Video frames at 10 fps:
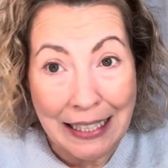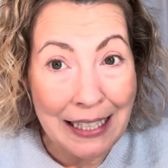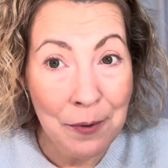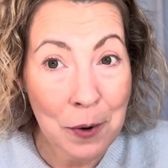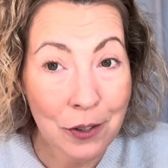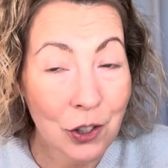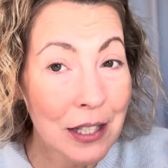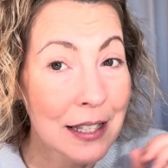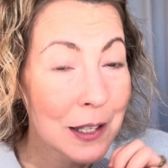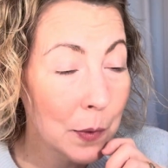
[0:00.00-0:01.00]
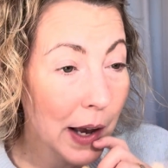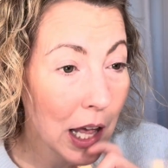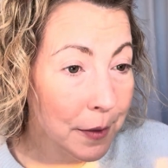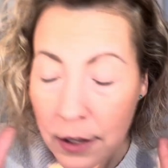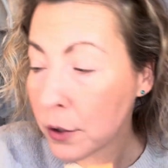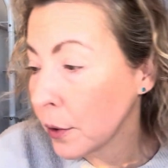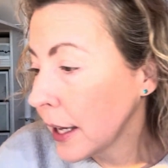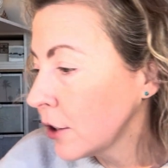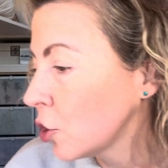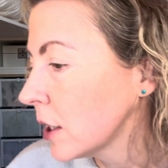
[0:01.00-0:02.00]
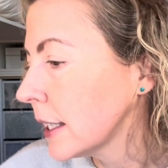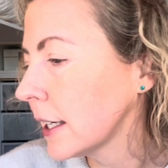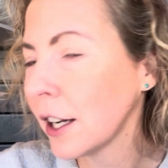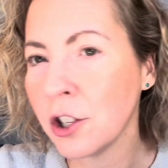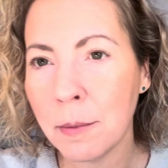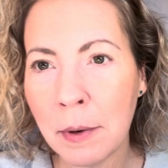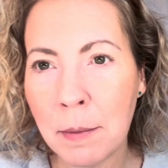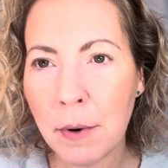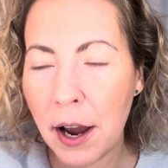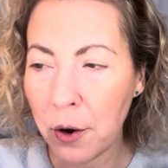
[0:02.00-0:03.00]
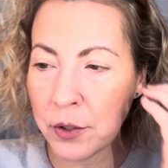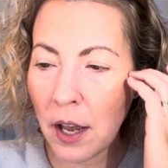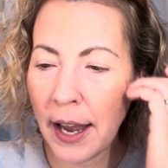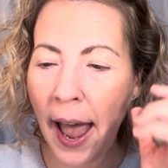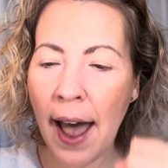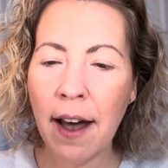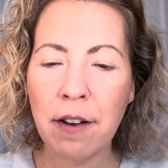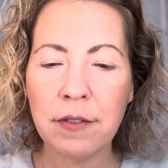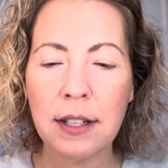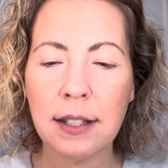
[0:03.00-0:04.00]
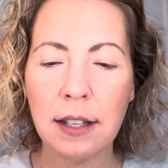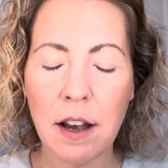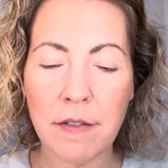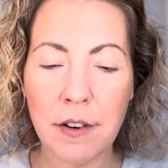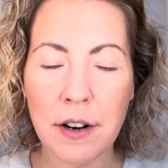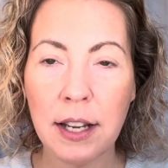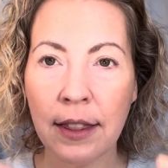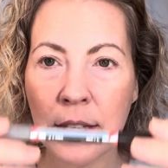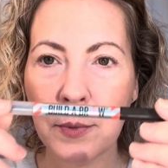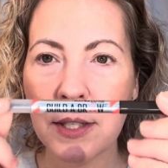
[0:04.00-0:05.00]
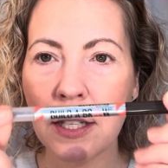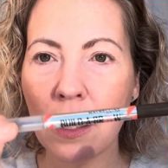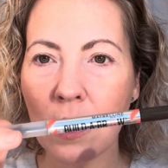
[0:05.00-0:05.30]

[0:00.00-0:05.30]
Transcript: it works just as well. So let's just touch up my brows. I have discovered, and this was in a